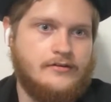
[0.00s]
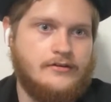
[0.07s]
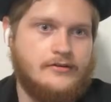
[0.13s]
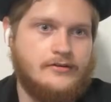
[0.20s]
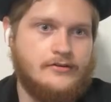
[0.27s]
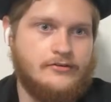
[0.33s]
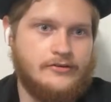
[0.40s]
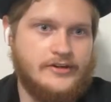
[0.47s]

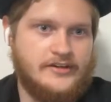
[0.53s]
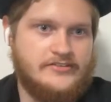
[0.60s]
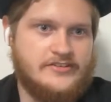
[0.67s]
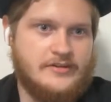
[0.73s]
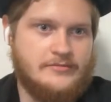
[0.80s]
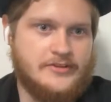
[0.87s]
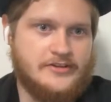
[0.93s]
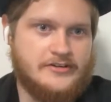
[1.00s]
You need
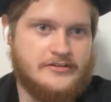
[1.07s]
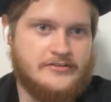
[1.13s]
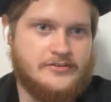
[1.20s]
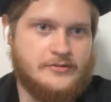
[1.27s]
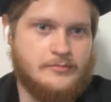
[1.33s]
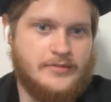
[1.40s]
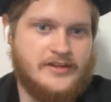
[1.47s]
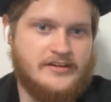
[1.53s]
something
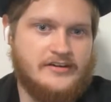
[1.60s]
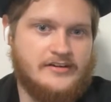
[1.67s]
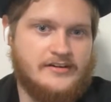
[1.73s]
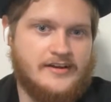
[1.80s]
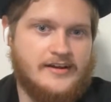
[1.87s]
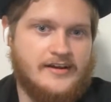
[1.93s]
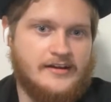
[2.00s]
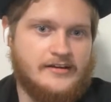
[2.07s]
to beat an
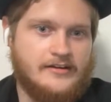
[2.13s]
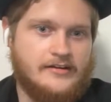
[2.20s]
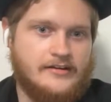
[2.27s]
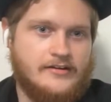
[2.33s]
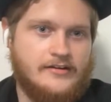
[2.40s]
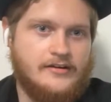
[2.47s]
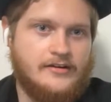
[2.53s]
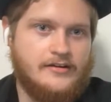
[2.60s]
egg.
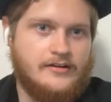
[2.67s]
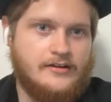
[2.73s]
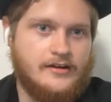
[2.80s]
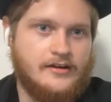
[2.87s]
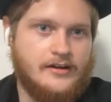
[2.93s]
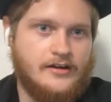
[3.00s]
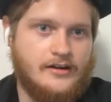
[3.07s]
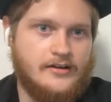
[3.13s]

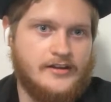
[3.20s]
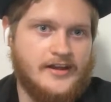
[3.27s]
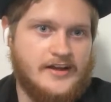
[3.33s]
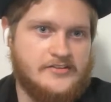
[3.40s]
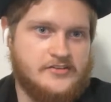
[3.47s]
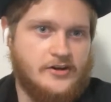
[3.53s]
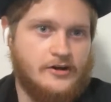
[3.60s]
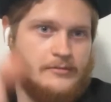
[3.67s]
Yeah,
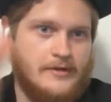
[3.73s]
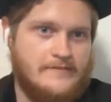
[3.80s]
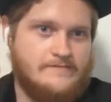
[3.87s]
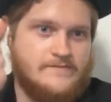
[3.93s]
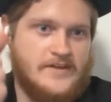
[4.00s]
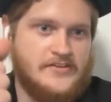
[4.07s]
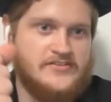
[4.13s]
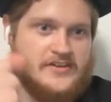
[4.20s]
it's called my
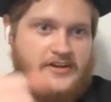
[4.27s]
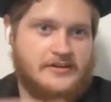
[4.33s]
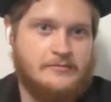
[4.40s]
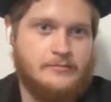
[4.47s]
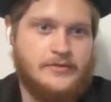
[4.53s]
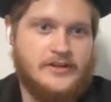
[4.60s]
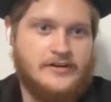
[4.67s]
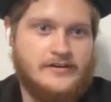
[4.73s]
fist. I can
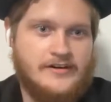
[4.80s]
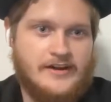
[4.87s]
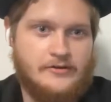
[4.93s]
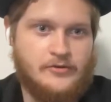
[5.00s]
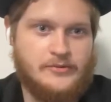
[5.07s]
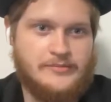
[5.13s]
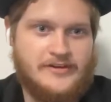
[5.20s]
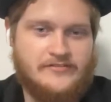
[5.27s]
beat an egg
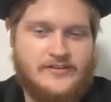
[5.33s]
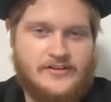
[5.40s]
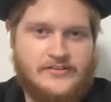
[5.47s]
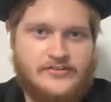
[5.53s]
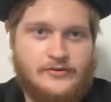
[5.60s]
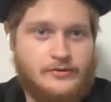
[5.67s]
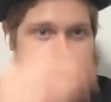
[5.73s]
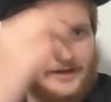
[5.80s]
with my
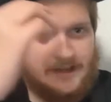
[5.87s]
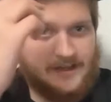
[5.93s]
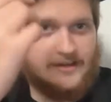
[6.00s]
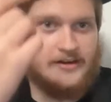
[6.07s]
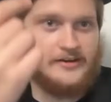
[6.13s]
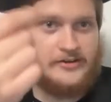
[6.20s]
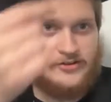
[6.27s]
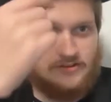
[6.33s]
fist. Or my head.
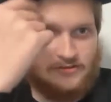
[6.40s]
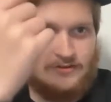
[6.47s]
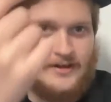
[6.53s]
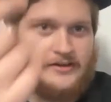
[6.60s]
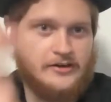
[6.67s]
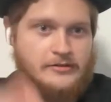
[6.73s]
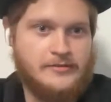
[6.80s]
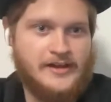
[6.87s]
I could just crack
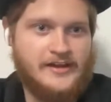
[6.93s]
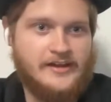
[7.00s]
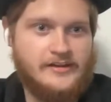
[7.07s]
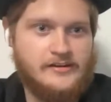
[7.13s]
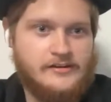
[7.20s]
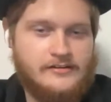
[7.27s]
it on my head.